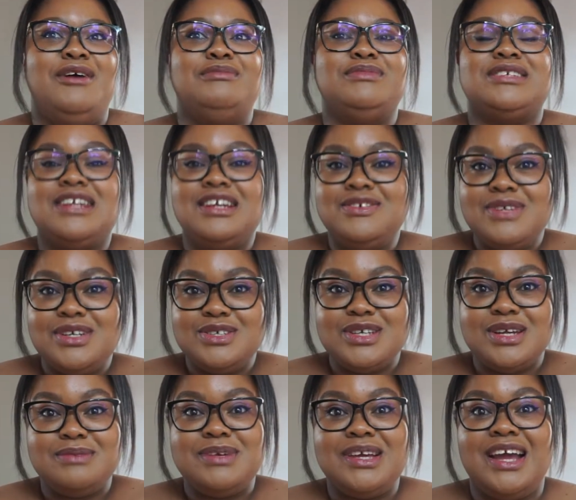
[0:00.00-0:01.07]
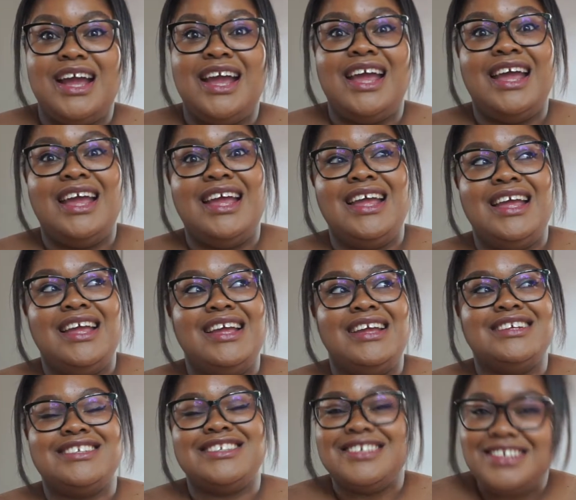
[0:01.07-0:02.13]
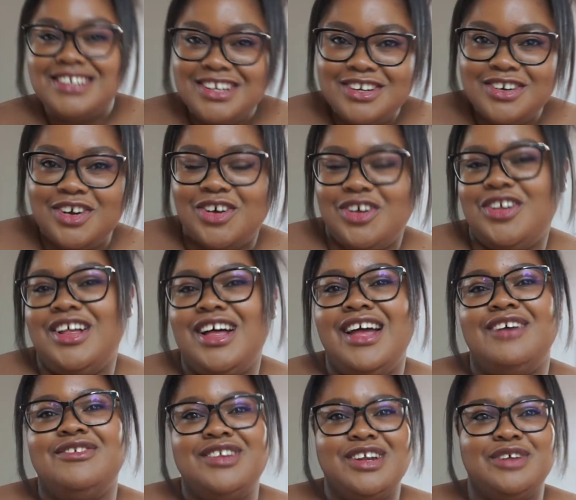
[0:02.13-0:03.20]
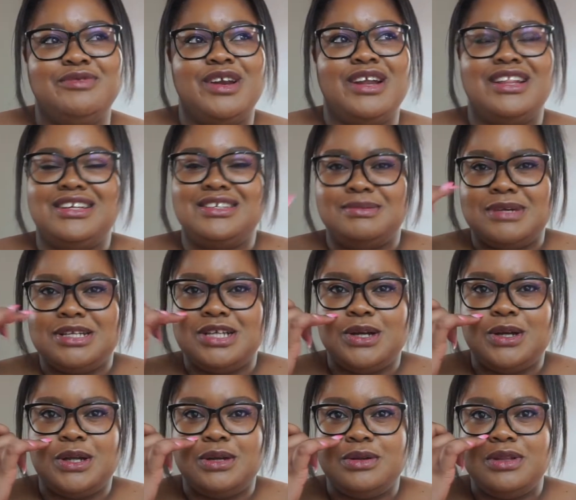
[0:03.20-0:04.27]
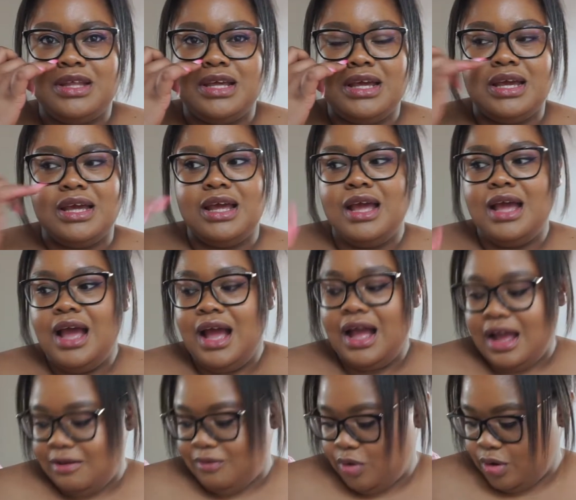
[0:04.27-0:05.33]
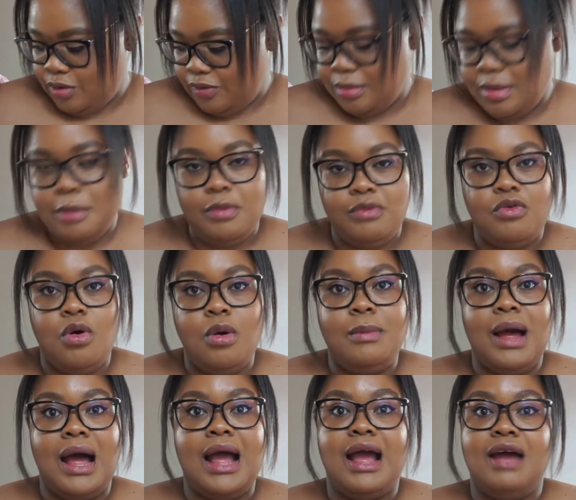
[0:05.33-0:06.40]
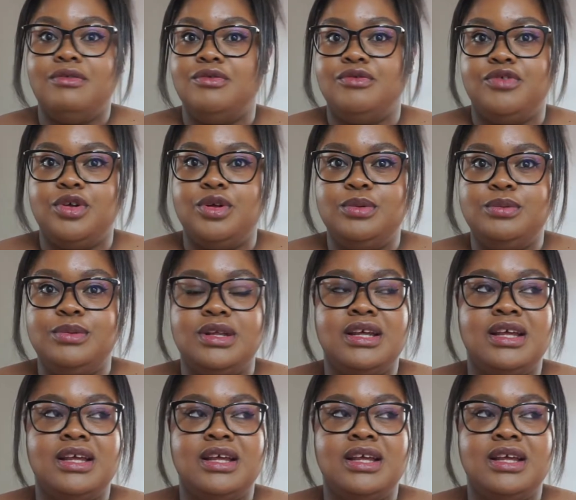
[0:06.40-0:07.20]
Today's video is going to be a Shein haul. I haven't done one of these on my channel, I don't think. I have ordered from them before, but I haven't filmed